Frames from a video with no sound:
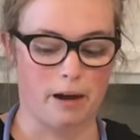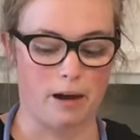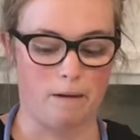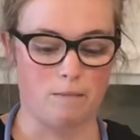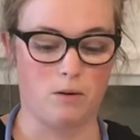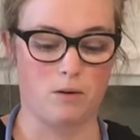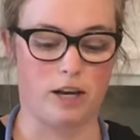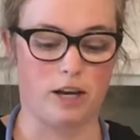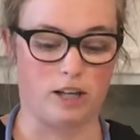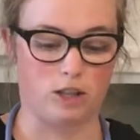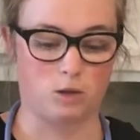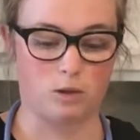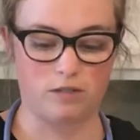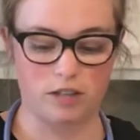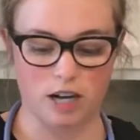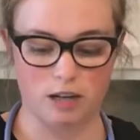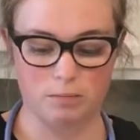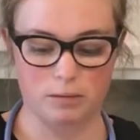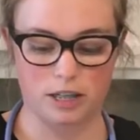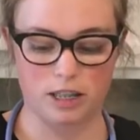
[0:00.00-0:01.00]
Okay, so we've
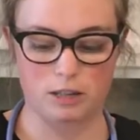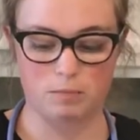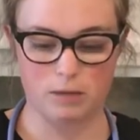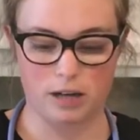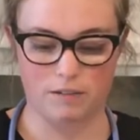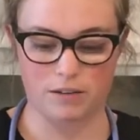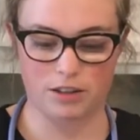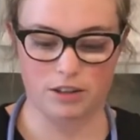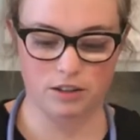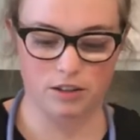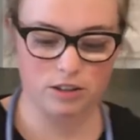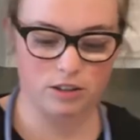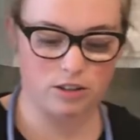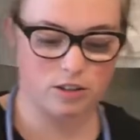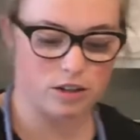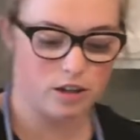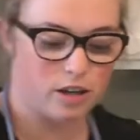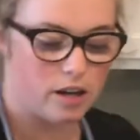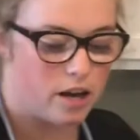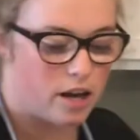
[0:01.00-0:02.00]
checked placement, everything looks
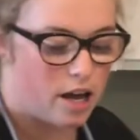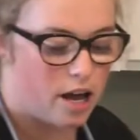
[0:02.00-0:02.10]
good.